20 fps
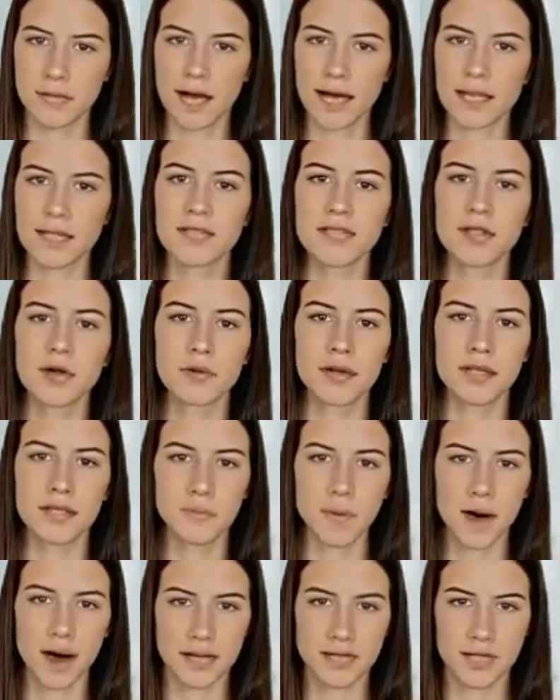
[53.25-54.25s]
as soon
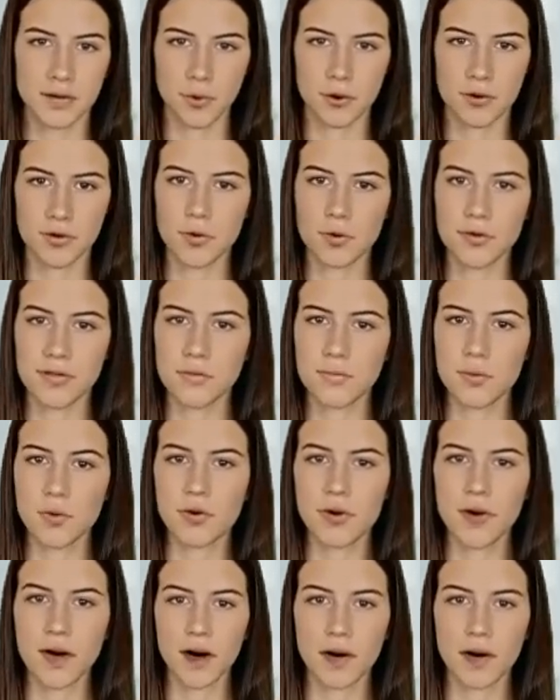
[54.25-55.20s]
as possible to explore